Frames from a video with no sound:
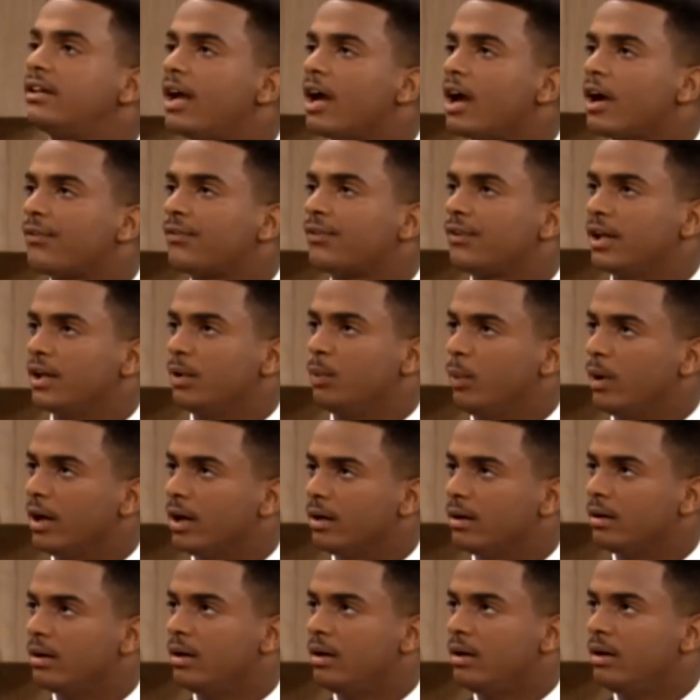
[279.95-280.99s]
carefully,
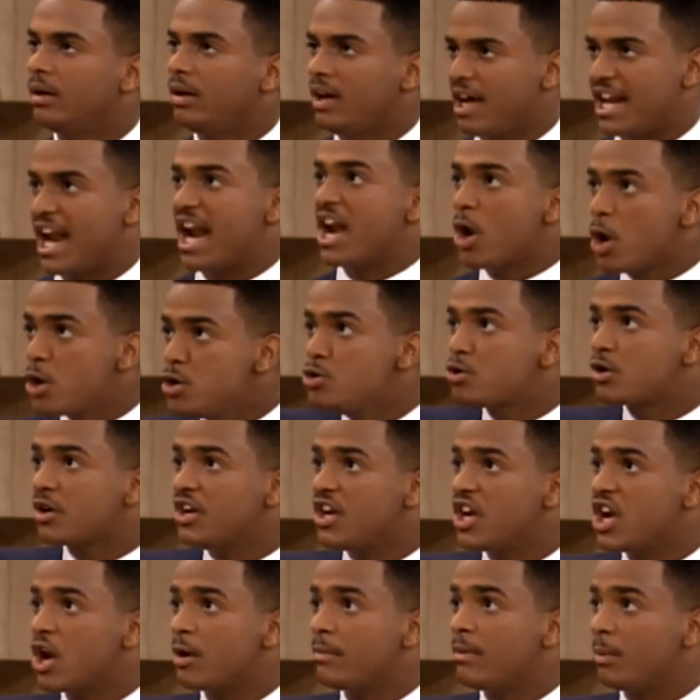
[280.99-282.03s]
Will, and I know you can
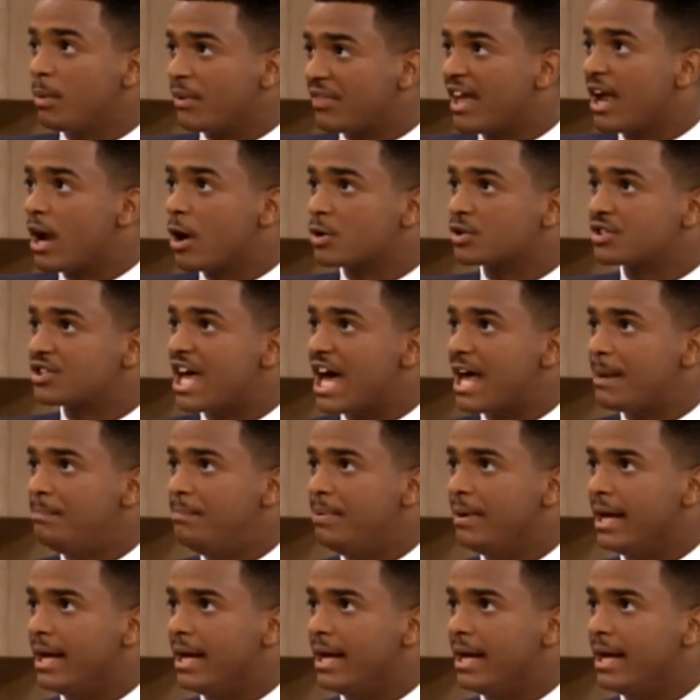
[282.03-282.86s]
hear me with ears that